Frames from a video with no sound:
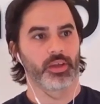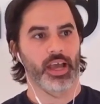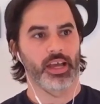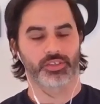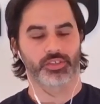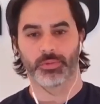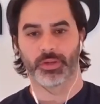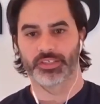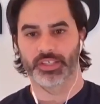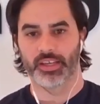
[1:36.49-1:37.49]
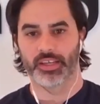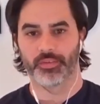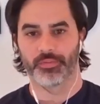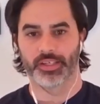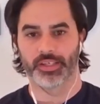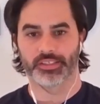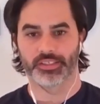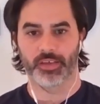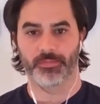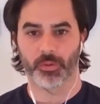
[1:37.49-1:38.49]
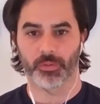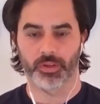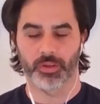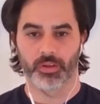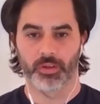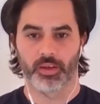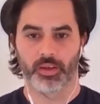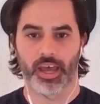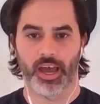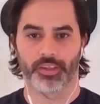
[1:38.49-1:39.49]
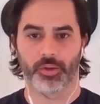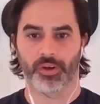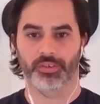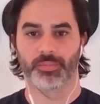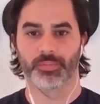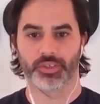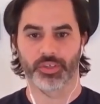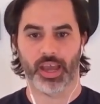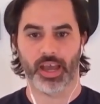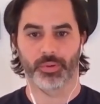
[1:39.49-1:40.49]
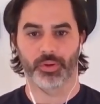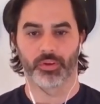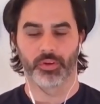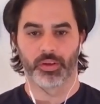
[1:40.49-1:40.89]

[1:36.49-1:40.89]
has some understanding of a safe note and how that works in venture capital.